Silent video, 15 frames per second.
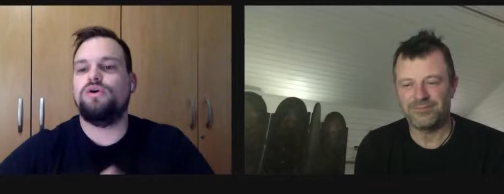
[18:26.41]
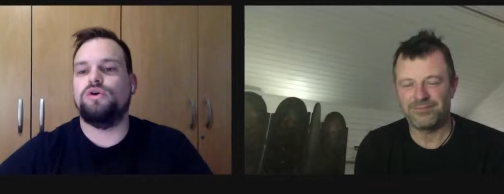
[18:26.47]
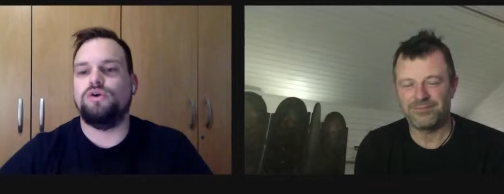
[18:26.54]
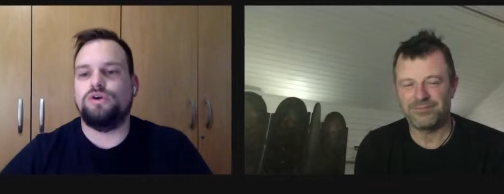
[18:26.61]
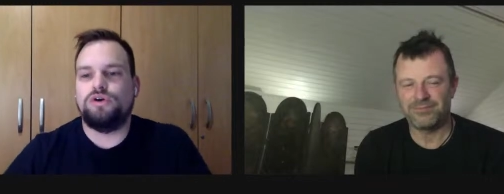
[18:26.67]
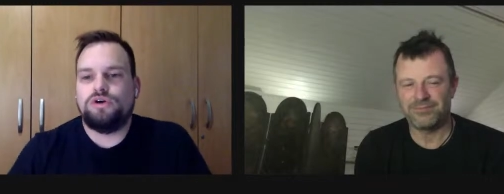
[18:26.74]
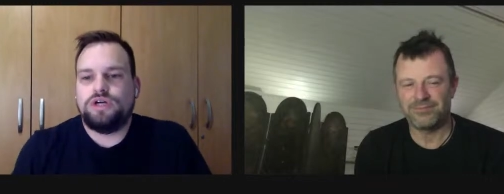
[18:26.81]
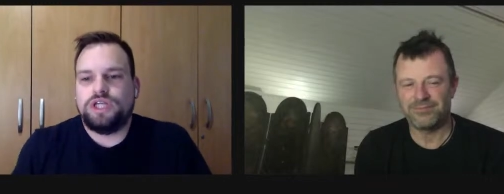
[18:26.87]

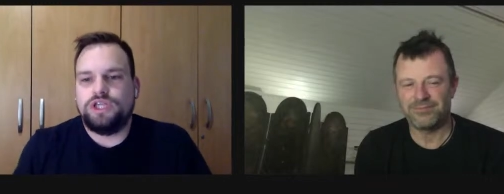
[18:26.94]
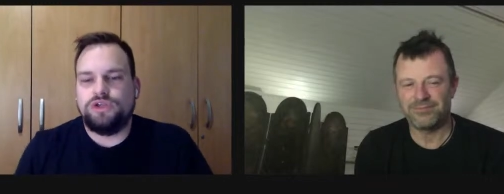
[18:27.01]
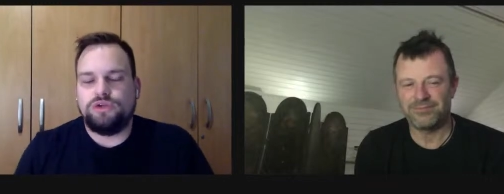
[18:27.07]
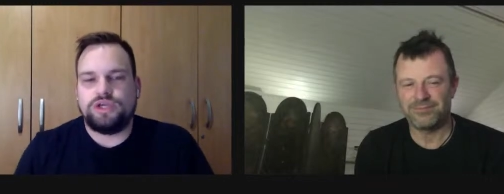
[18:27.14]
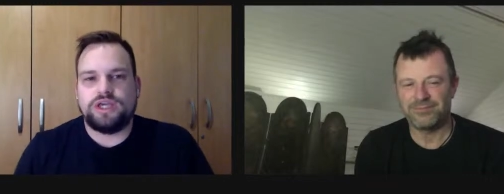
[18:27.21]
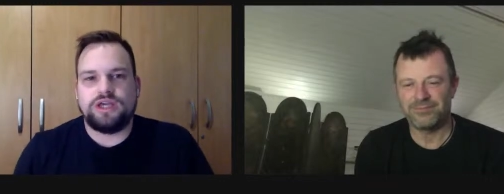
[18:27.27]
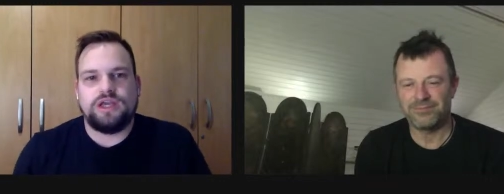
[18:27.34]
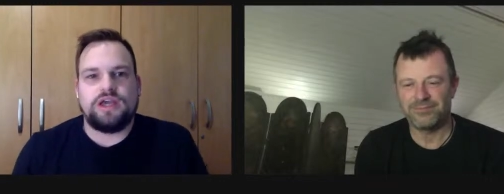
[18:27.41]
Speaker 1: or
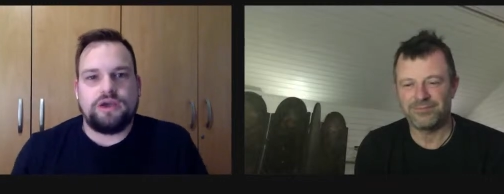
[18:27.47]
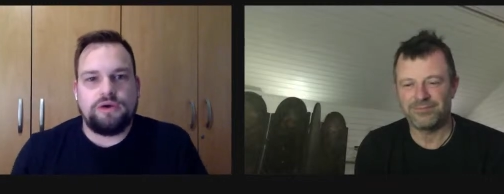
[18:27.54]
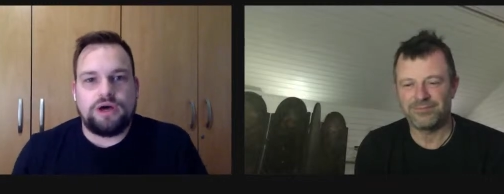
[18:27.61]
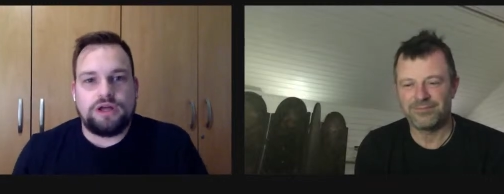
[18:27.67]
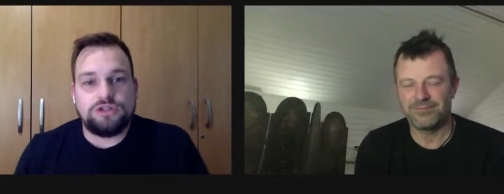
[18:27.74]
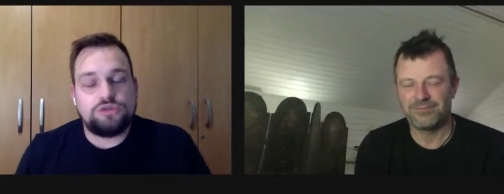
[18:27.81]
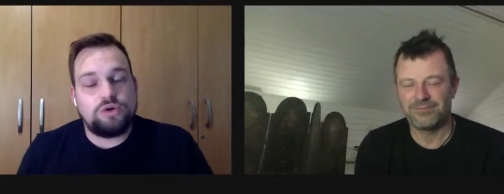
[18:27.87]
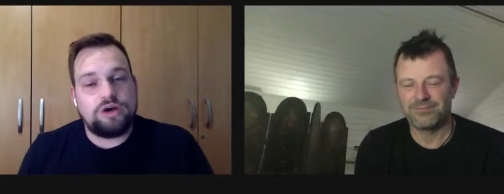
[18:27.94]
you can
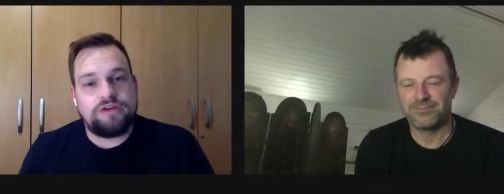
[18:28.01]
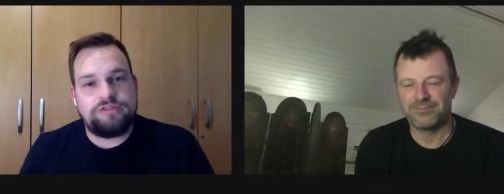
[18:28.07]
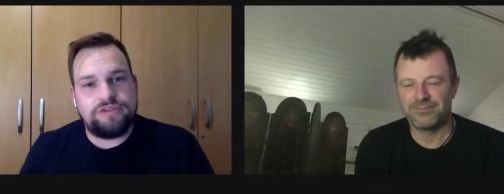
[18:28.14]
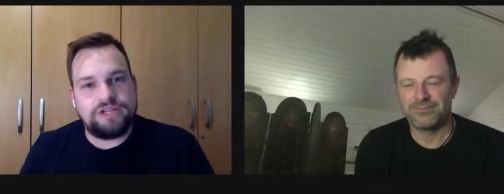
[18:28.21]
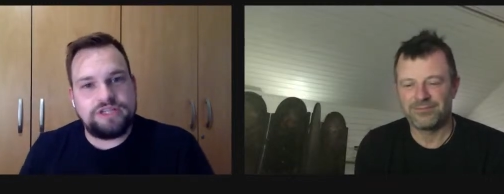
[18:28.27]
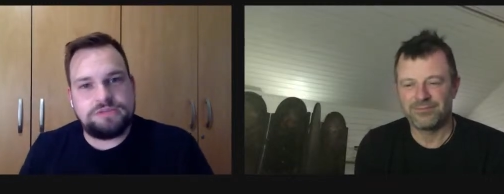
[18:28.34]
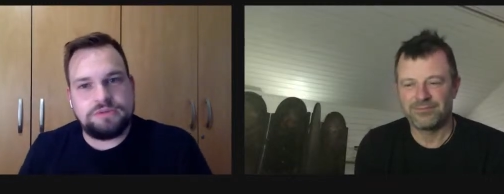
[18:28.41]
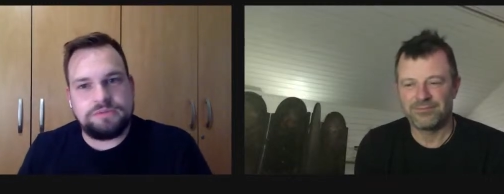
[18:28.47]
go onto our
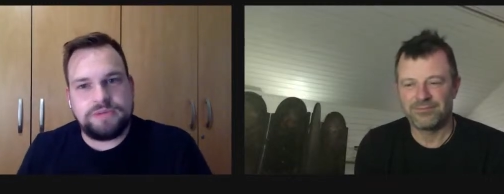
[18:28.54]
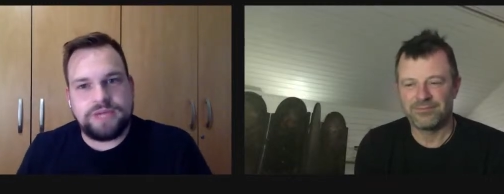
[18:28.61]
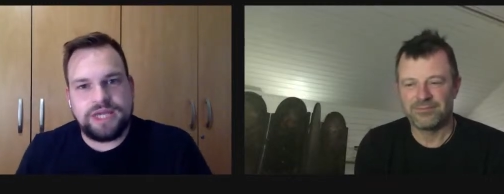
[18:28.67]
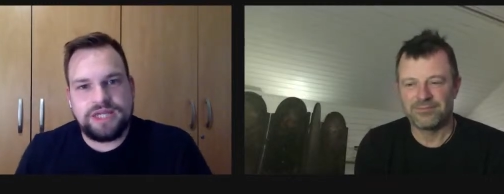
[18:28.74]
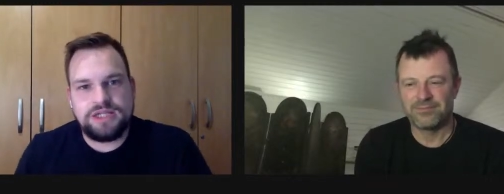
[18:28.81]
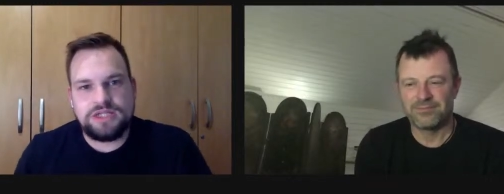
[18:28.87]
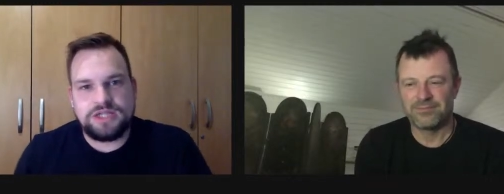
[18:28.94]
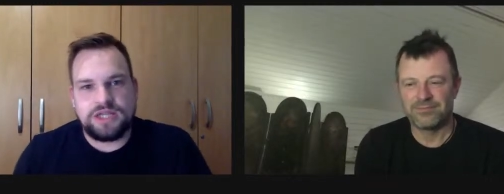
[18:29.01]
Facebook
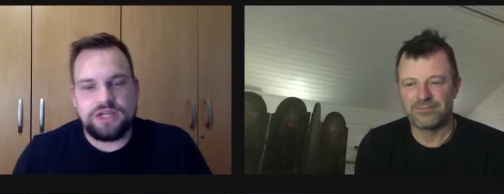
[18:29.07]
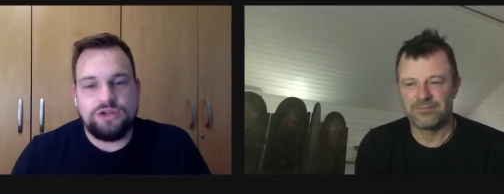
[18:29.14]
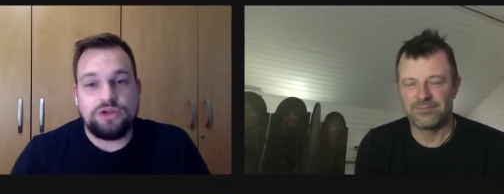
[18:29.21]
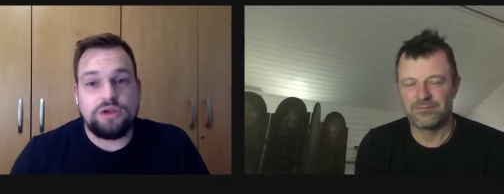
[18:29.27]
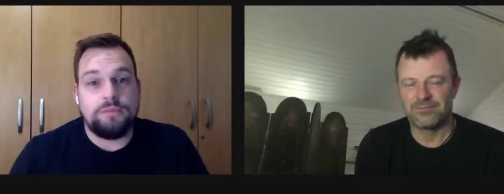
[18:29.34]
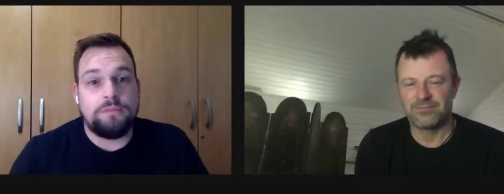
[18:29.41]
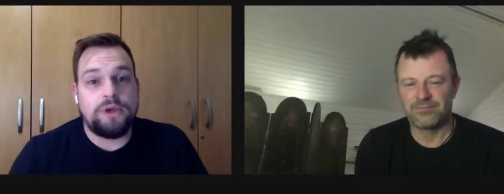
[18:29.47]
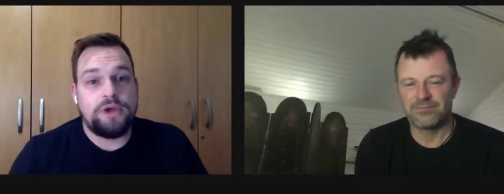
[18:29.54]
page and
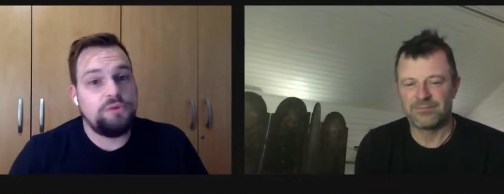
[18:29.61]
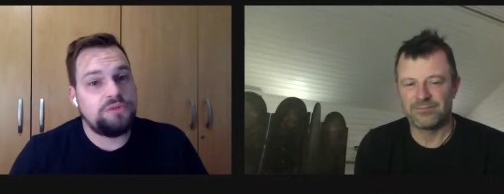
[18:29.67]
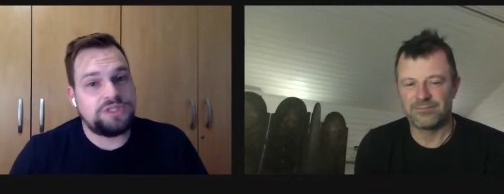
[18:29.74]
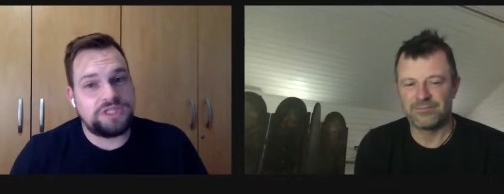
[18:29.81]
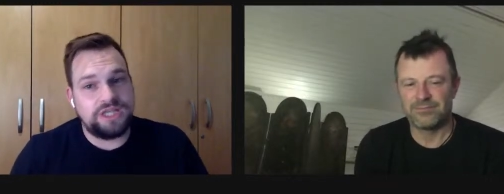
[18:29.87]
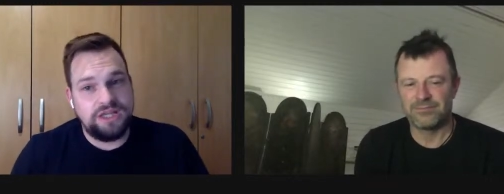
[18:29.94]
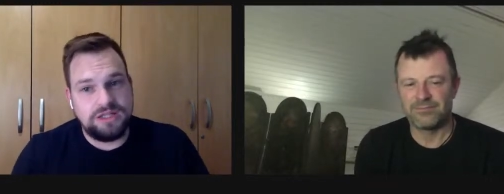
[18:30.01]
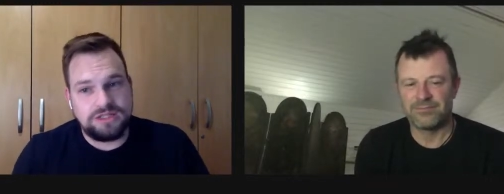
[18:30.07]
you can
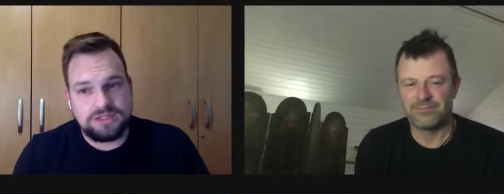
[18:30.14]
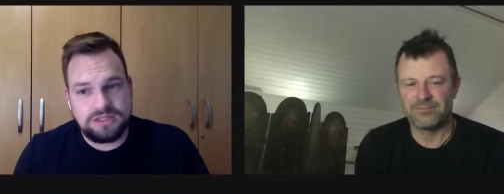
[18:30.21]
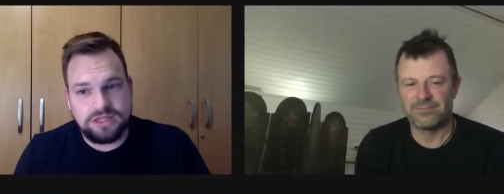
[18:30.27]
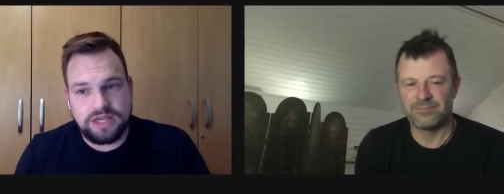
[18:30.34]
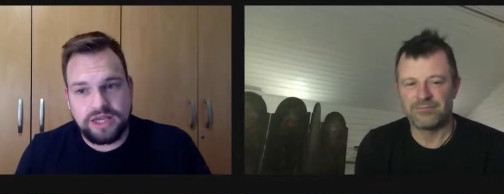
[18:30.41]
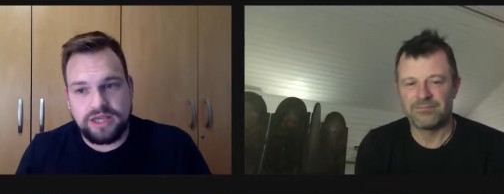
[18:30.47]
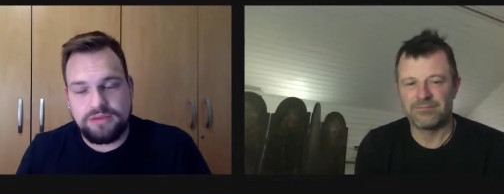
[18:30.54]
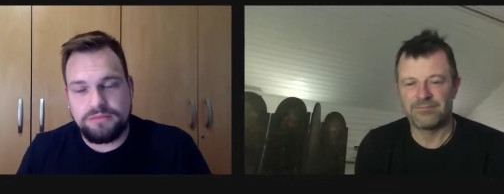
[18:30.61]
post it
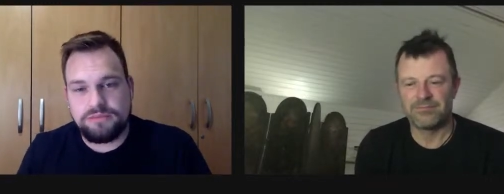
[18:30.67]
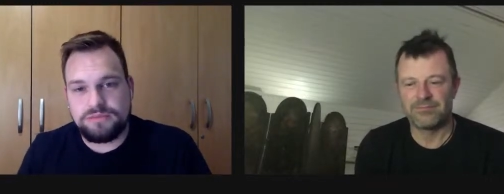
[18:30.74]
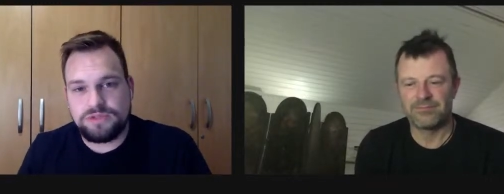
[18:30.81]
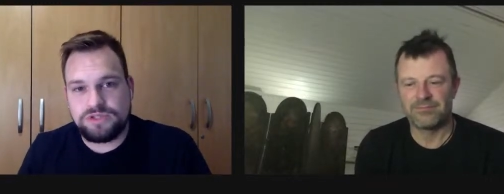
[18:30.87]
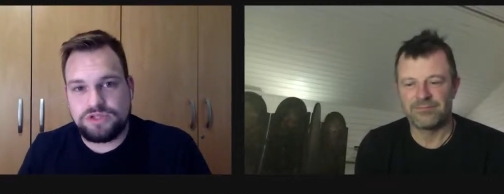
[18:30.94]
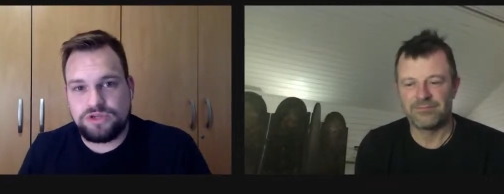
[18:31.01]
um,